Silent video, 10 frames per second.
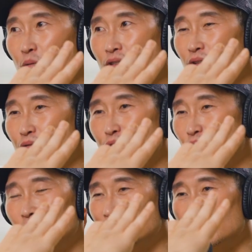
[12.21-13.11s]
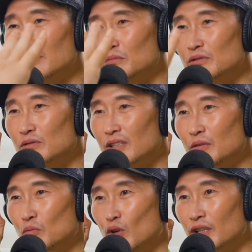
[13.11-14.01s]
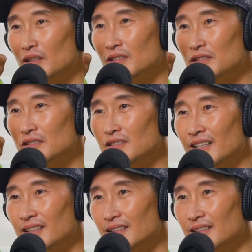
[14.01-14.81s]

there were so few of us that it was one audition and a